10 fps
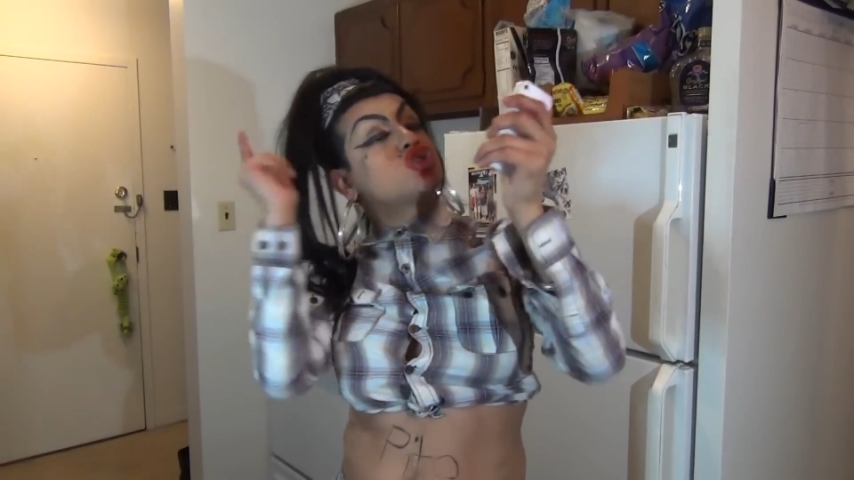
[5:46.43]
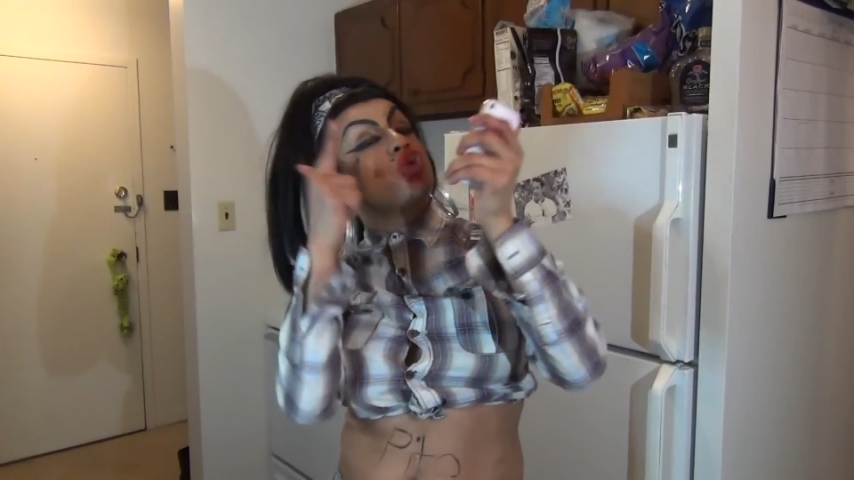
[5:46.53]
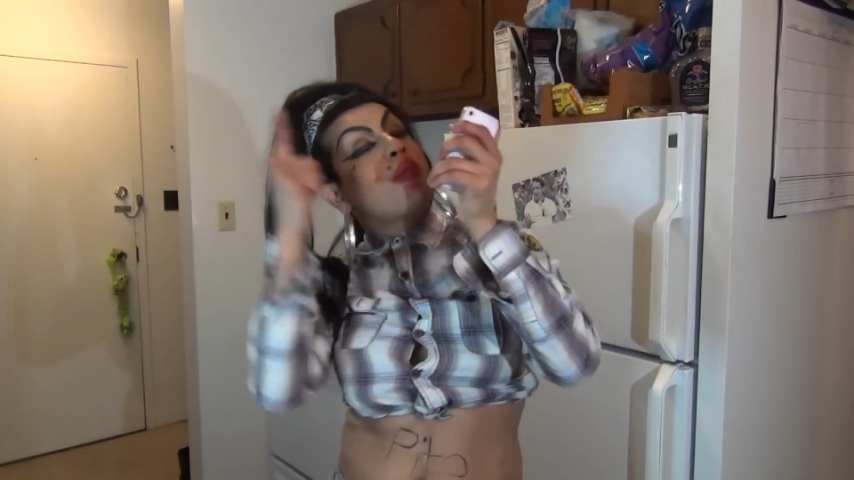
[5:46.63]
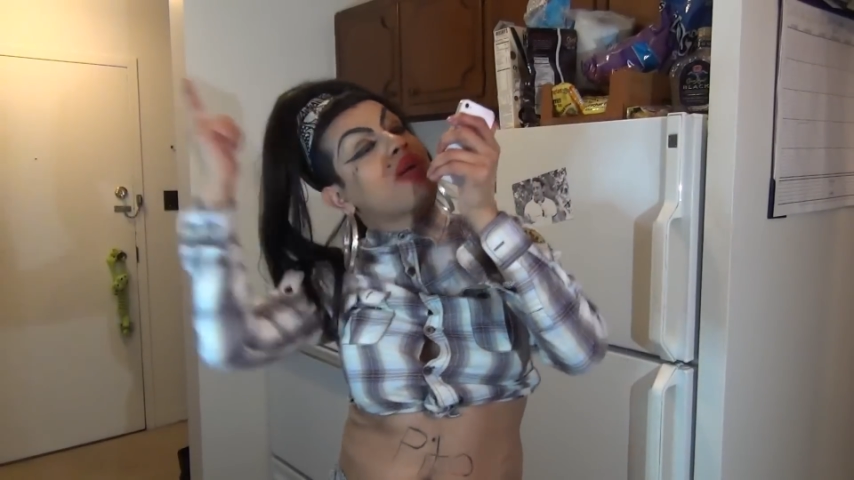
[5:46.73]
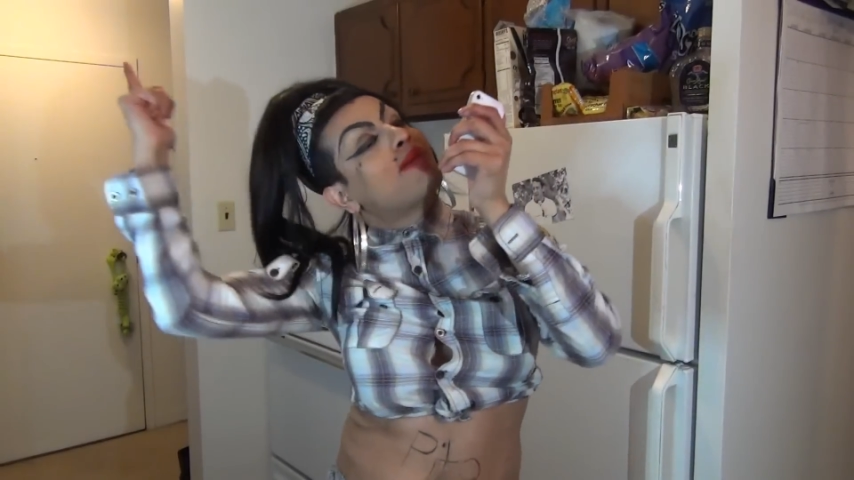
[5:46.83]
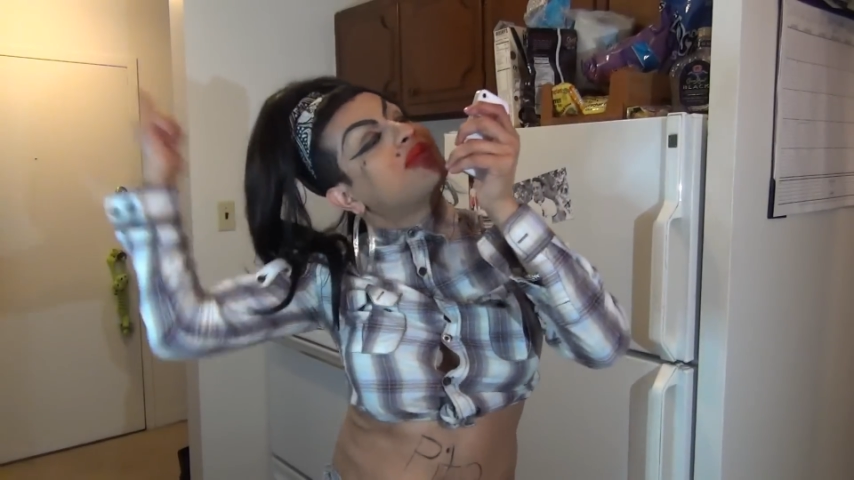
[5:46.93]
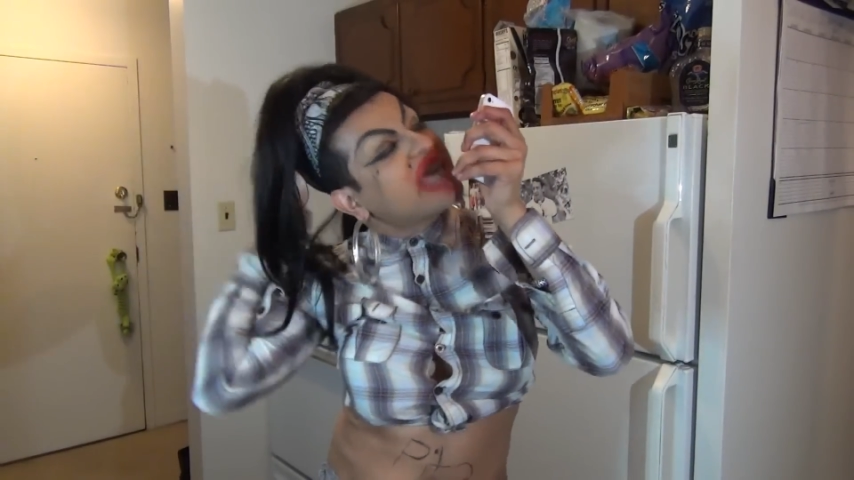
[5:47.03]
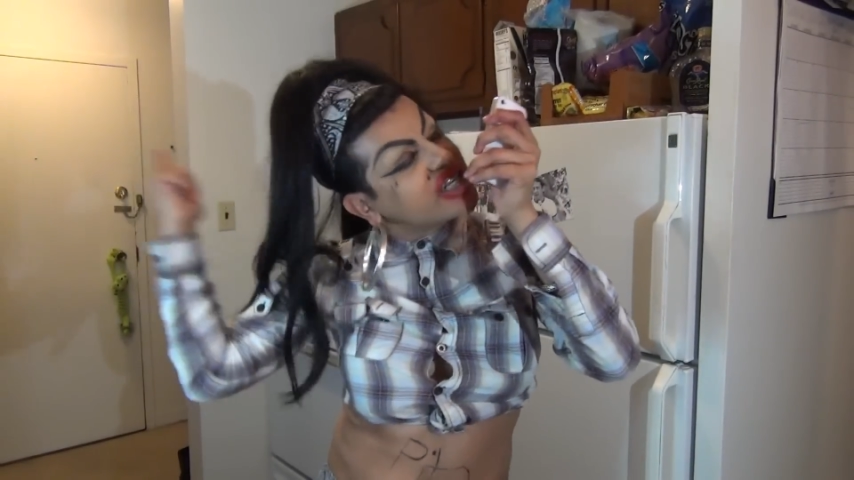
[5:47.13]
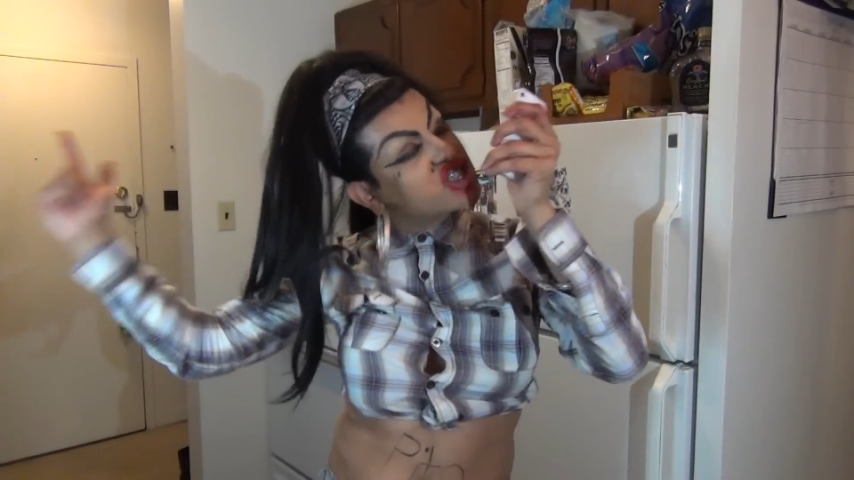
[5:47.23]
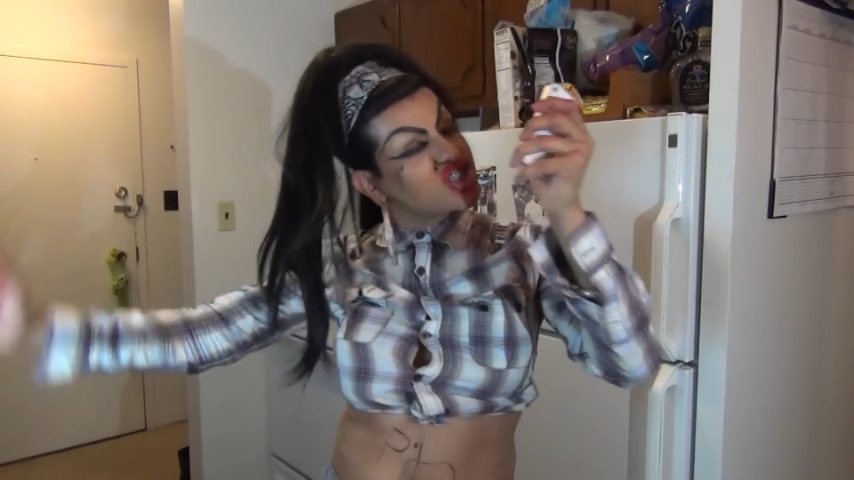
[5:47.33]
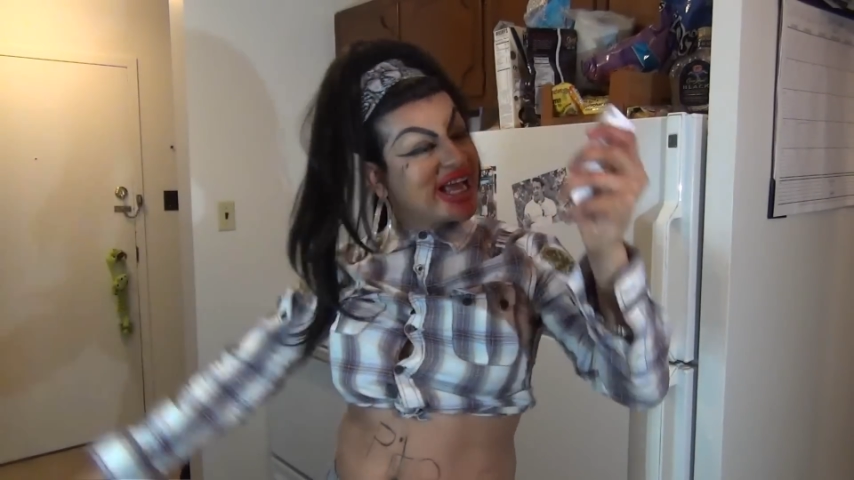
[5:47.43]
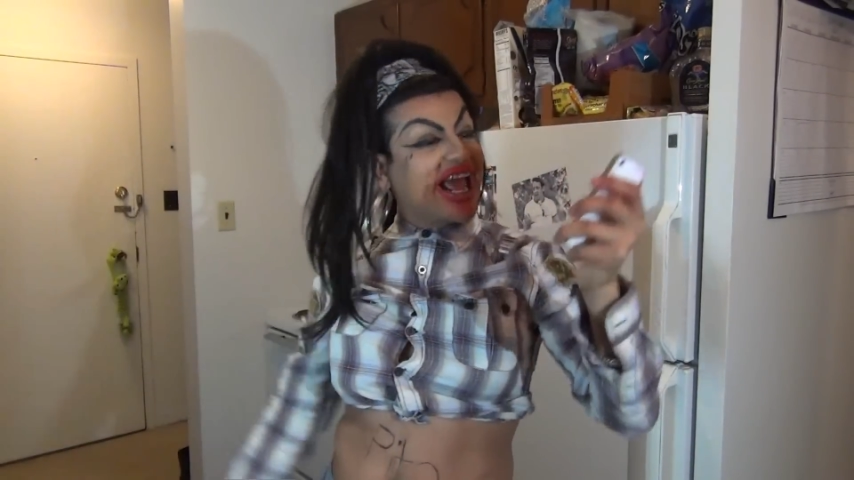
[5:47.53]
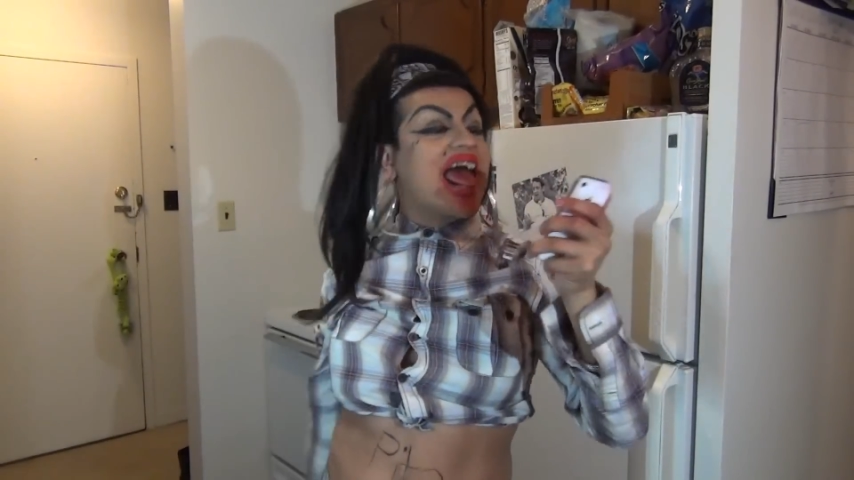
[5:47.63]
stupid bitch.